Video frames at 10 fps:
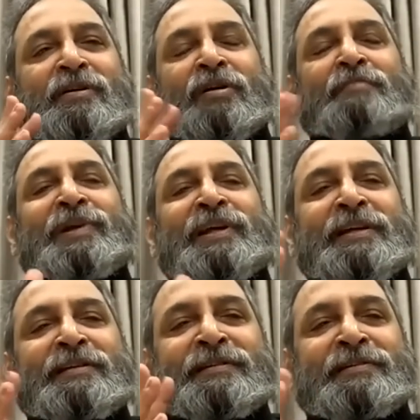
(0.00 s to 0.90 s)

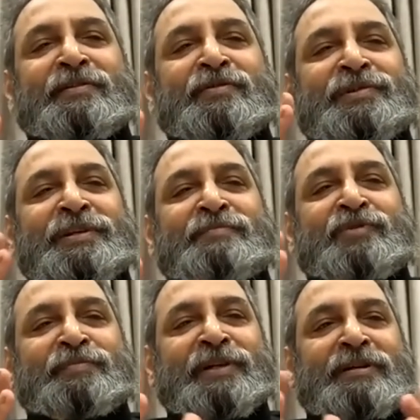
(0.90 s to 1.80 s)
complicated you seem
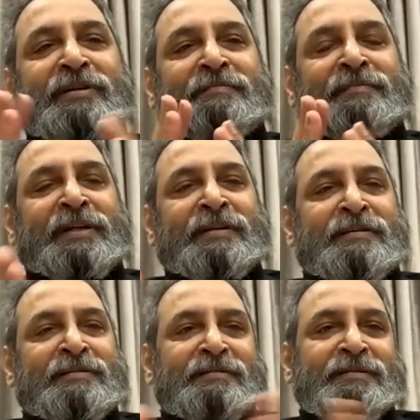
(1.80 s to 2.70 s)
to become
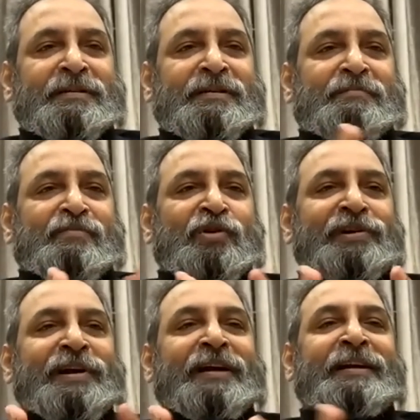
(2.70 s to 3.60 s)
and more
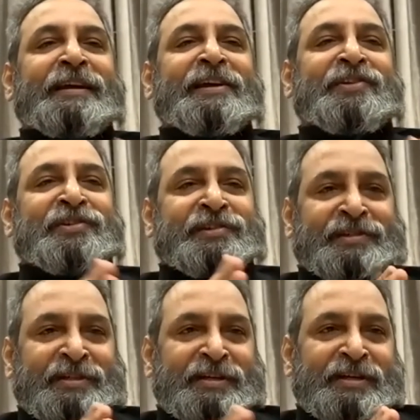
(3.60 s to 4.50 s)
truncated.
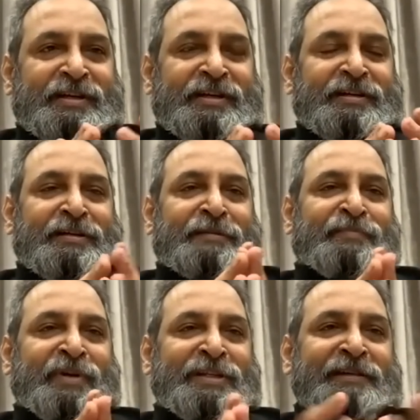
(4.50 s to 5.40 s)

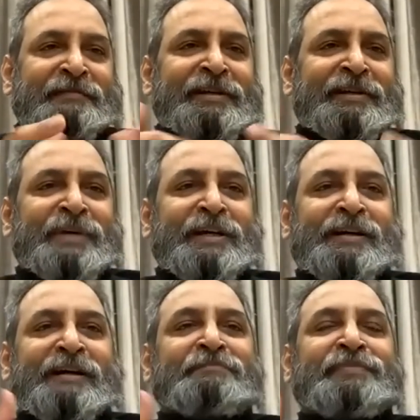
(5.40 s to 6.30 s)
Because even in my
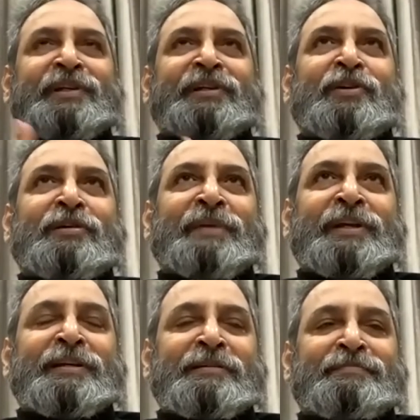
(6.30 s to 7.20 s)
company or
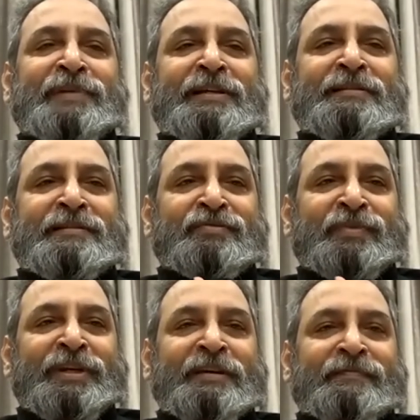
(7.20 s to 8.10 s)
many other places,
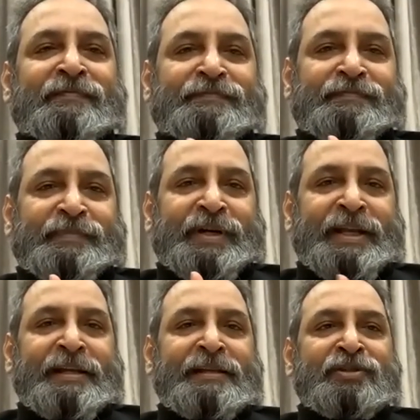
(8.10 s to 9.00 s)
when I've
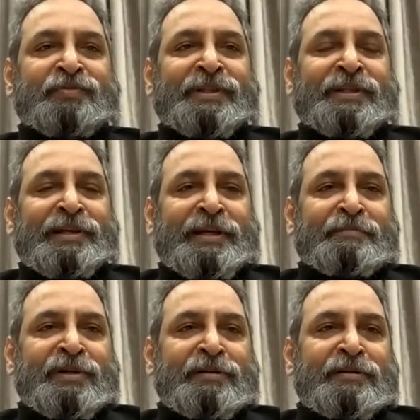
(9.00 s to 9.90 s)
dealt with the
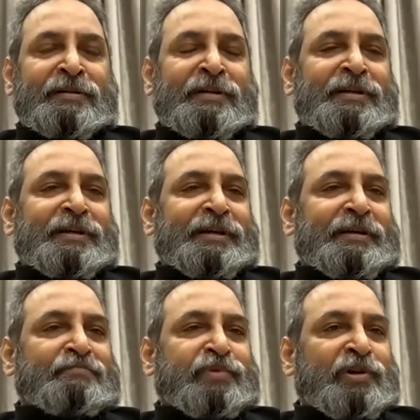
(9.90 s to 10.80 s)
labor
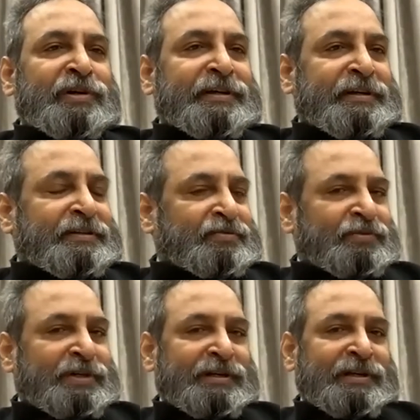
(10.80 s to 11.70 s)
employees who are